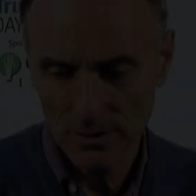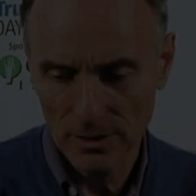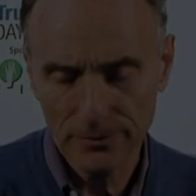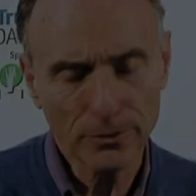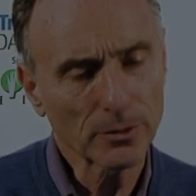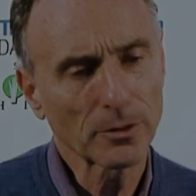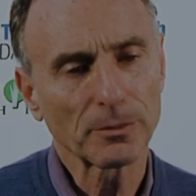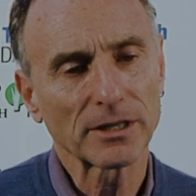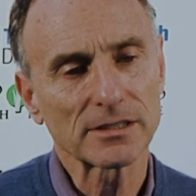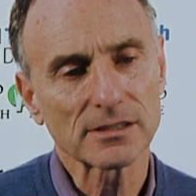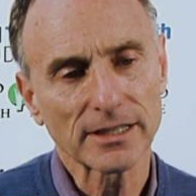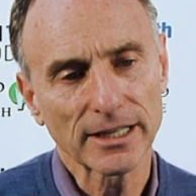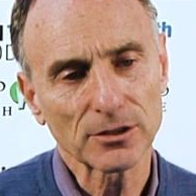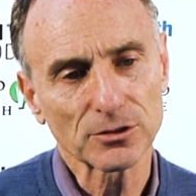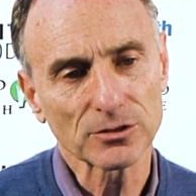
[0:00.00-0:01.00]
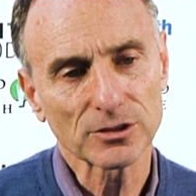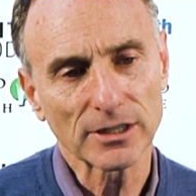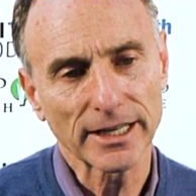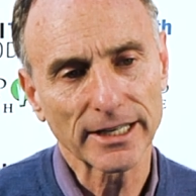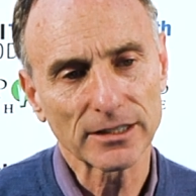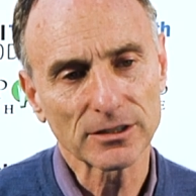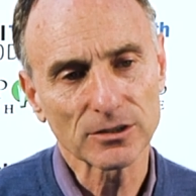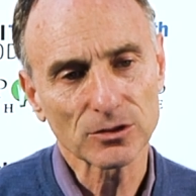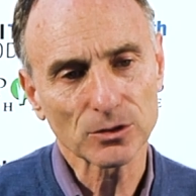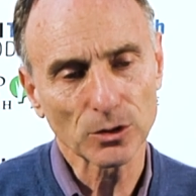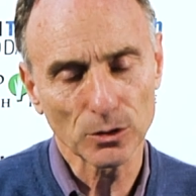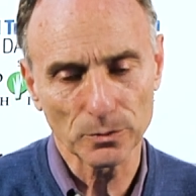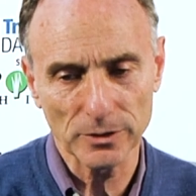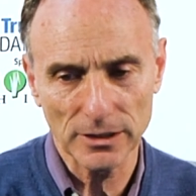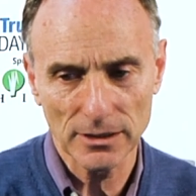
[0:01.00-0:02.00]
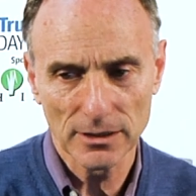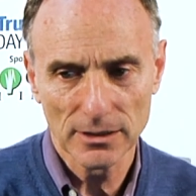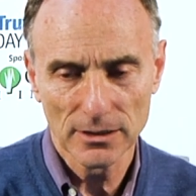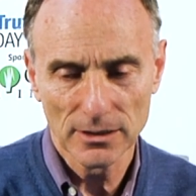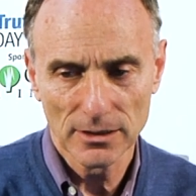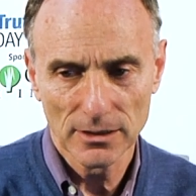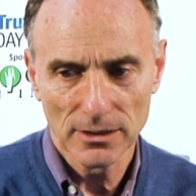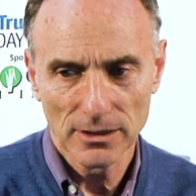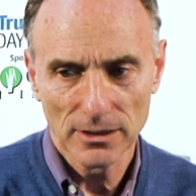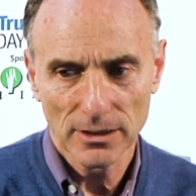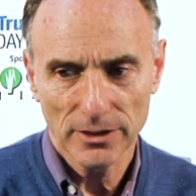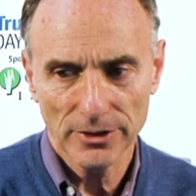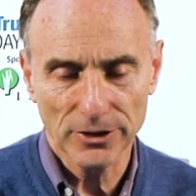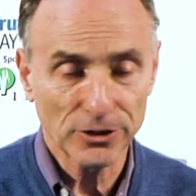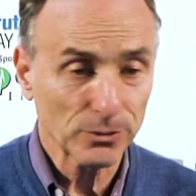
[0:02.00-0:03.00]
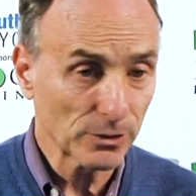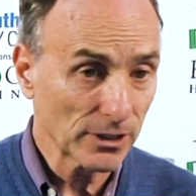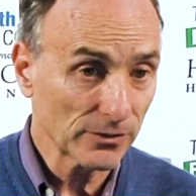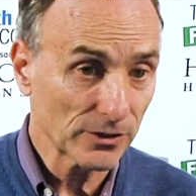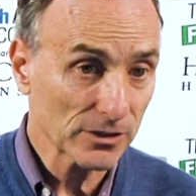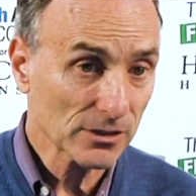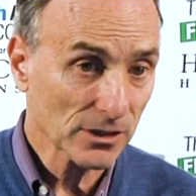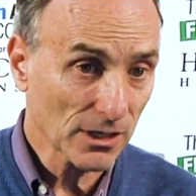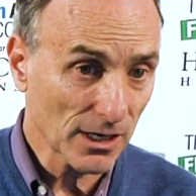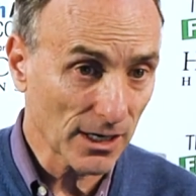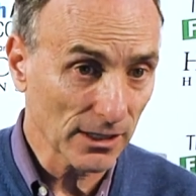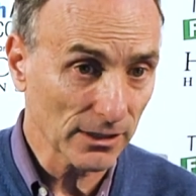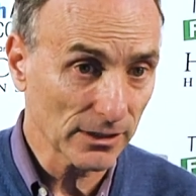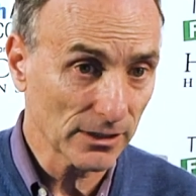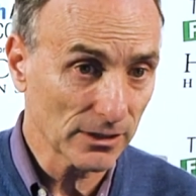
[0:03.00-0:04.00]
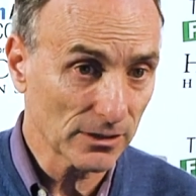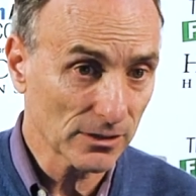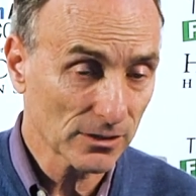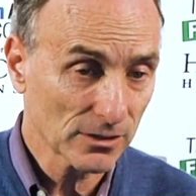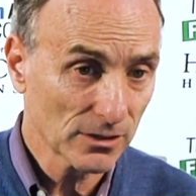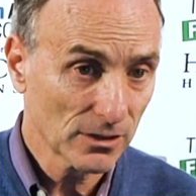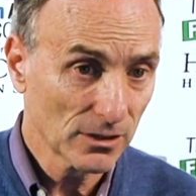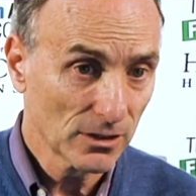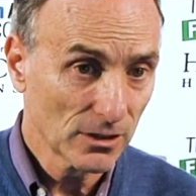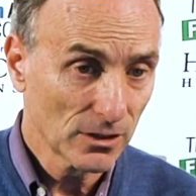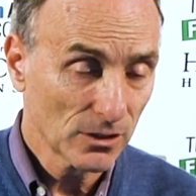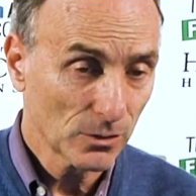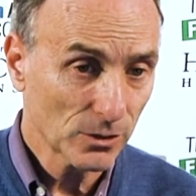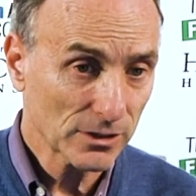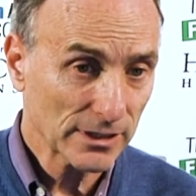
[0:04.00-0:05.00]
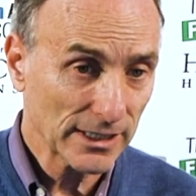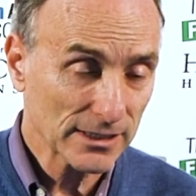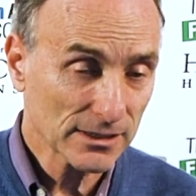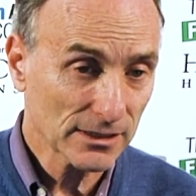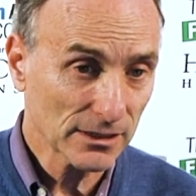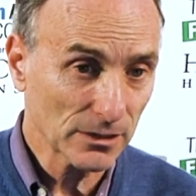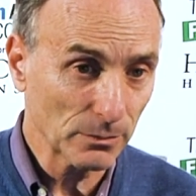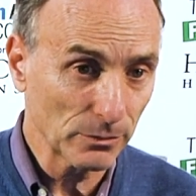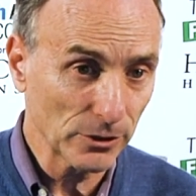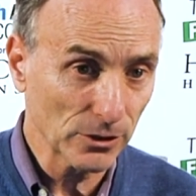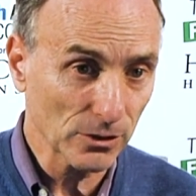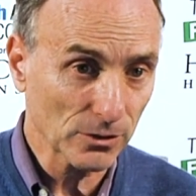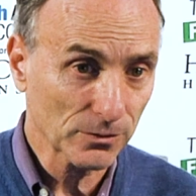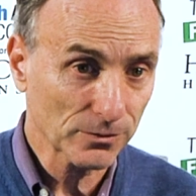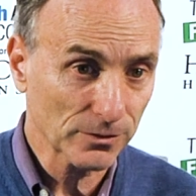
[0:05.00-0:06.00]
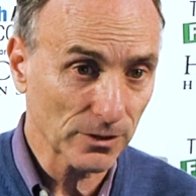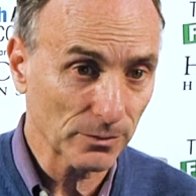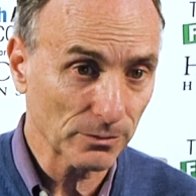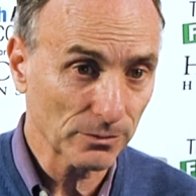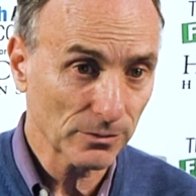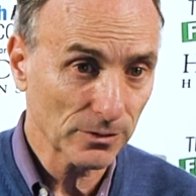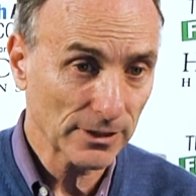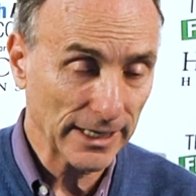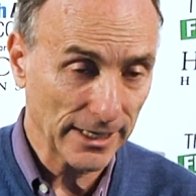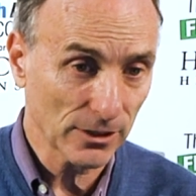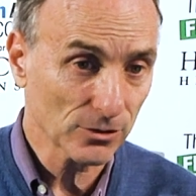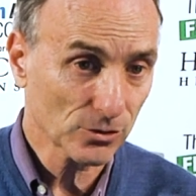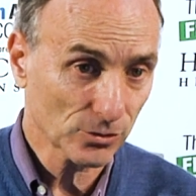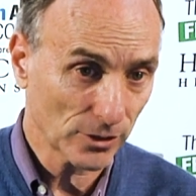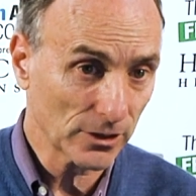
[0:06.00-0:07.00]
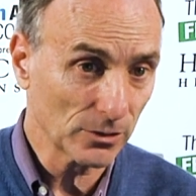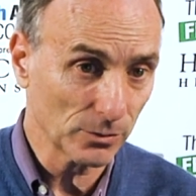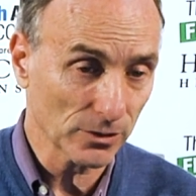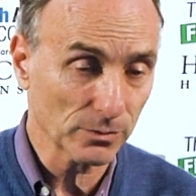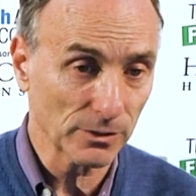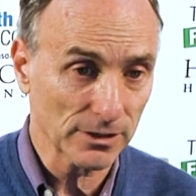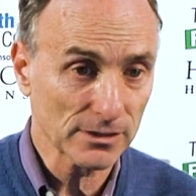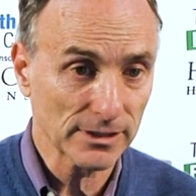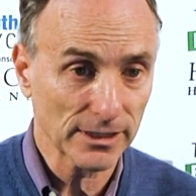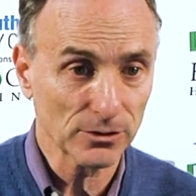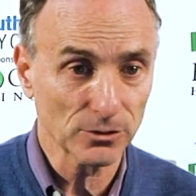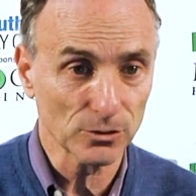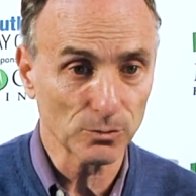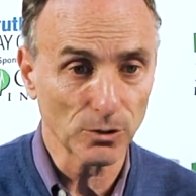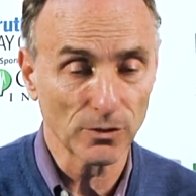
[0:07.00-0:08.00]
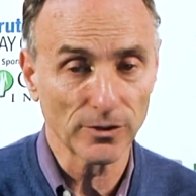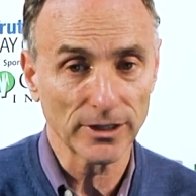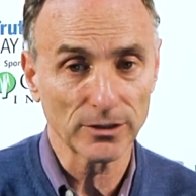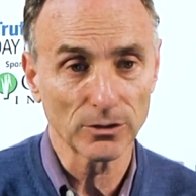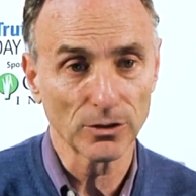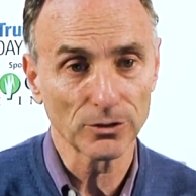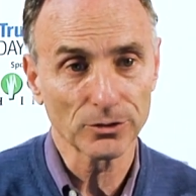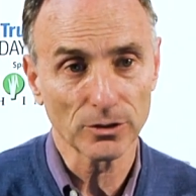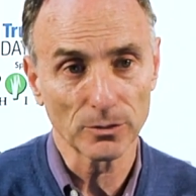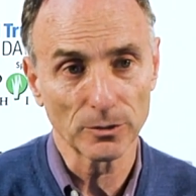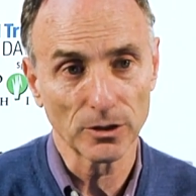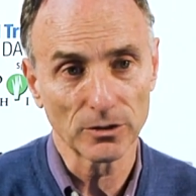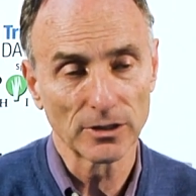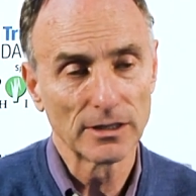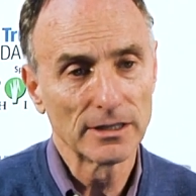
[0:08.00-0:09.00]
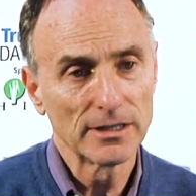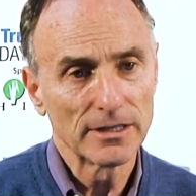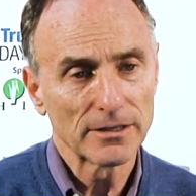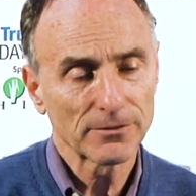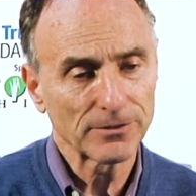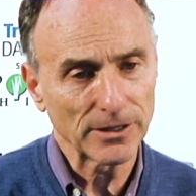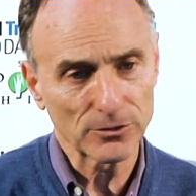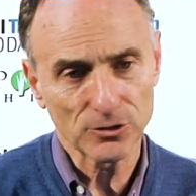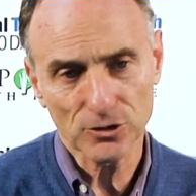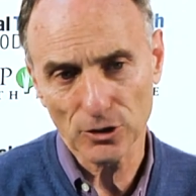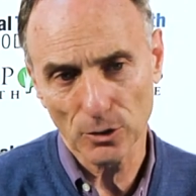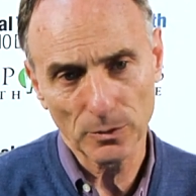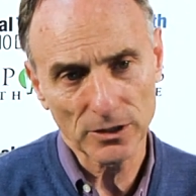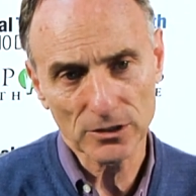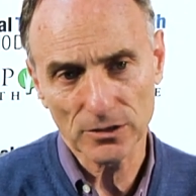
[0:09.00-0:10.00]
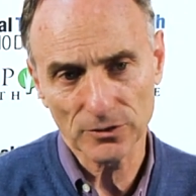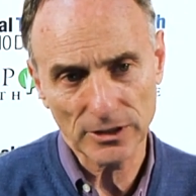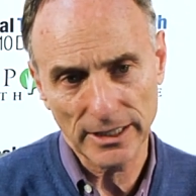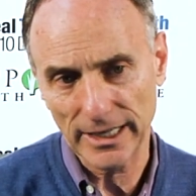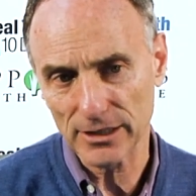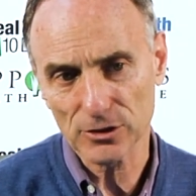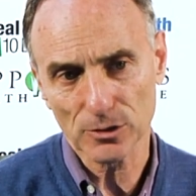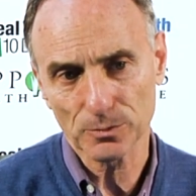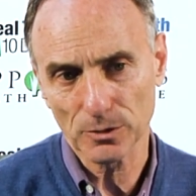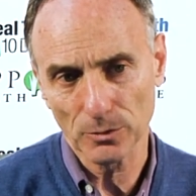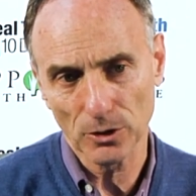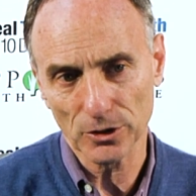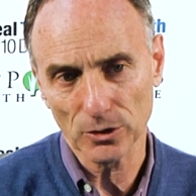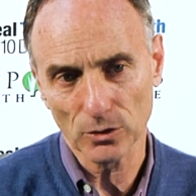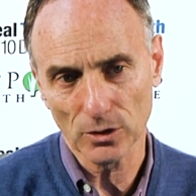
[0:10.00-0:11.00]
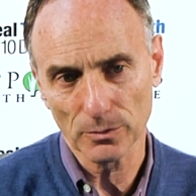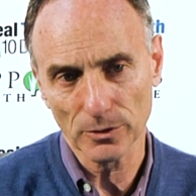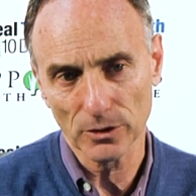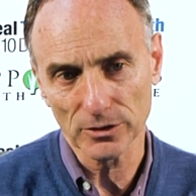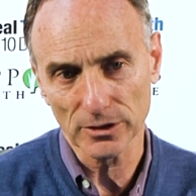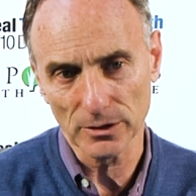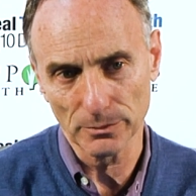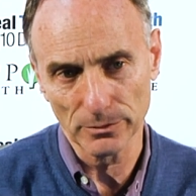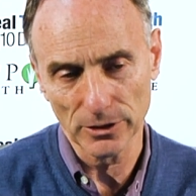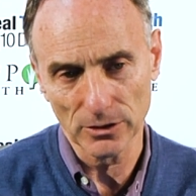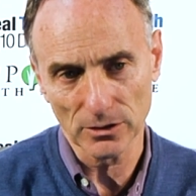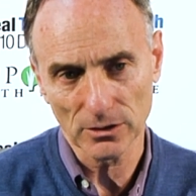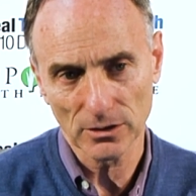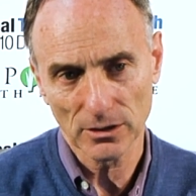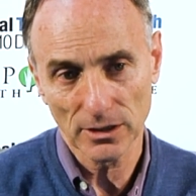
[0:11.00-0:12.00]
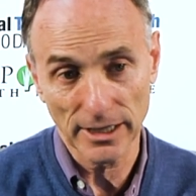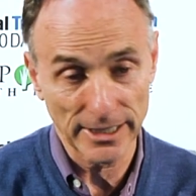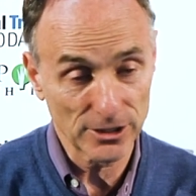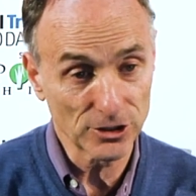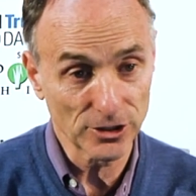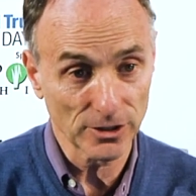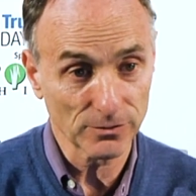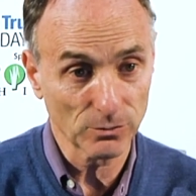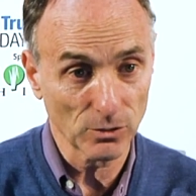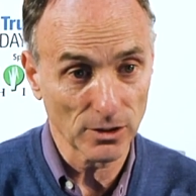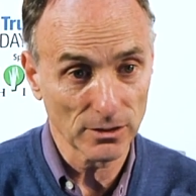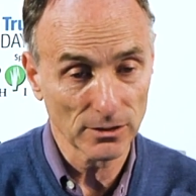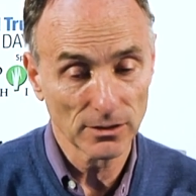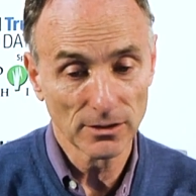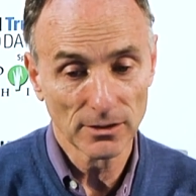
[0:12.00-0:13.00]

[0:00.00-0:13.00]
A former Monsanto scientist told me that three of his colleagues were testing the milk from cows treated with Monsanto's bovine growth hormone, found so much of a cancer-promoting hormone in the milk, I G F one,